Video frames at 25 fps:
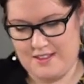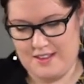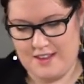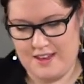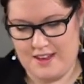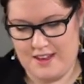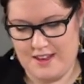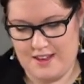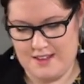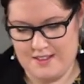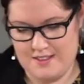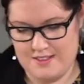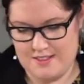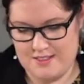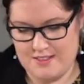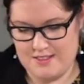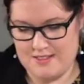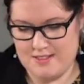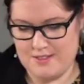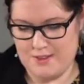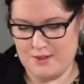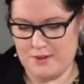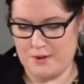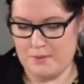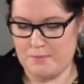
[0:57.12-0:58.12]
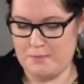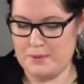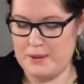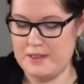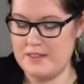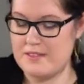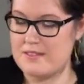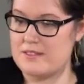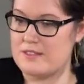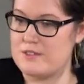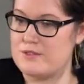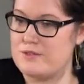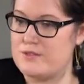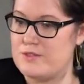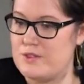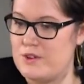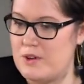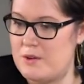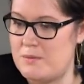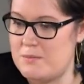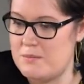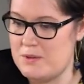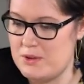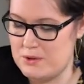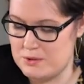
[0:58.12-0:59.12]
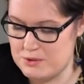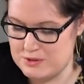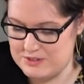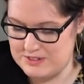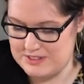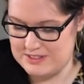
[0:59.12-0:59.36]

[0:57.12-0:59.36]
Okay, so please confirm your